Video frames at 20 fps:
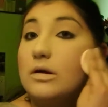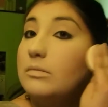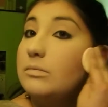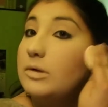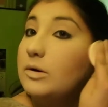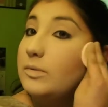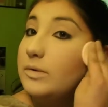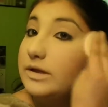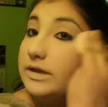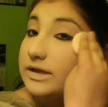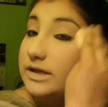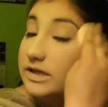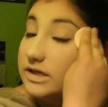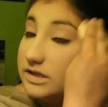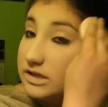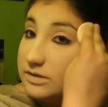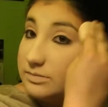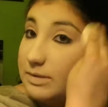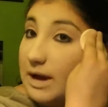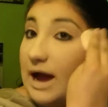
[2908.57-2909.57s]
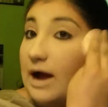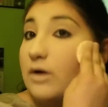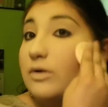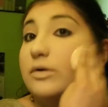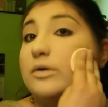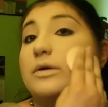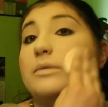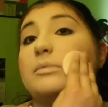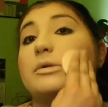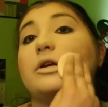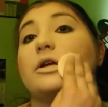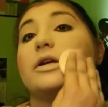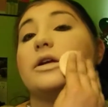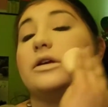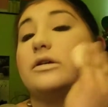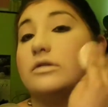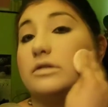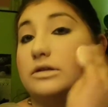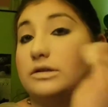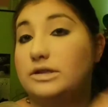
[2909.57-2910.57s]
But with this powder in
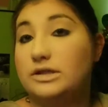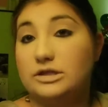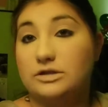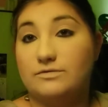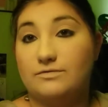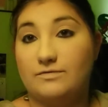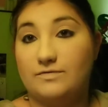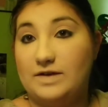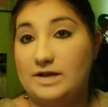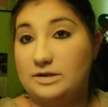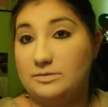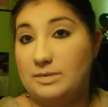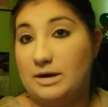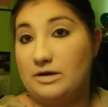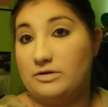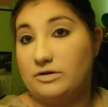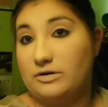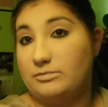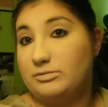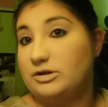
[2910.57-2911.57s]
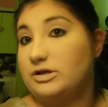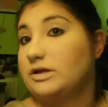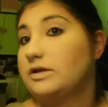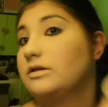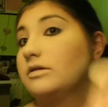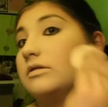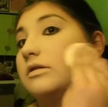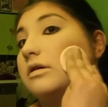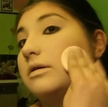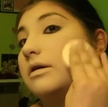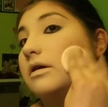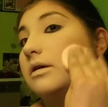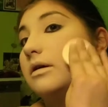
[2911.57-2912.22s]
particular, this face powder in particular,